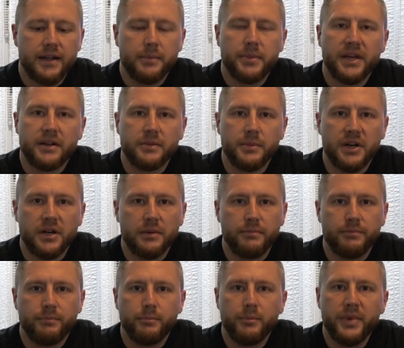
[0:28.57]
I picked them
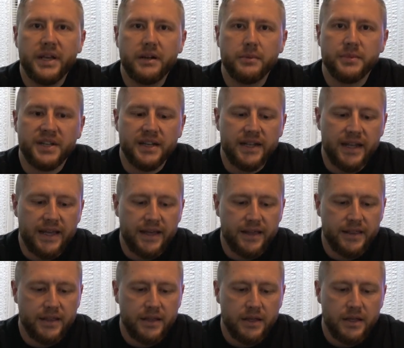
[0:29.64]
up, beat them to death.